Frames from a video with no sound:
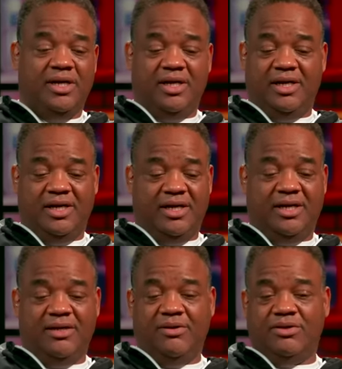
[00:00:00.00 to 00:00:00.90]

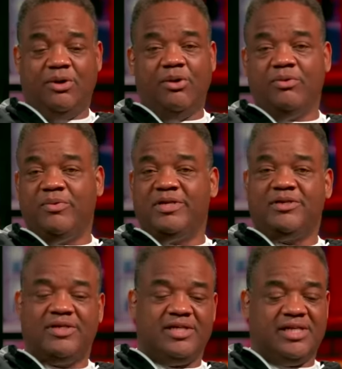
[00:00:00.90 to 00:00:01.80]
Nolan
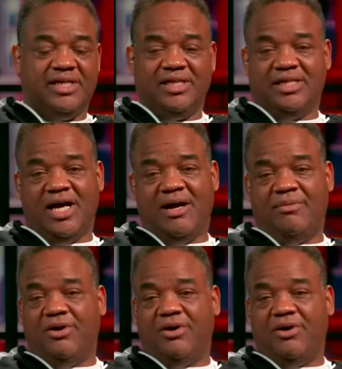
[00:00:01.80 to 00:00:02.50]
Richardson's getting the job at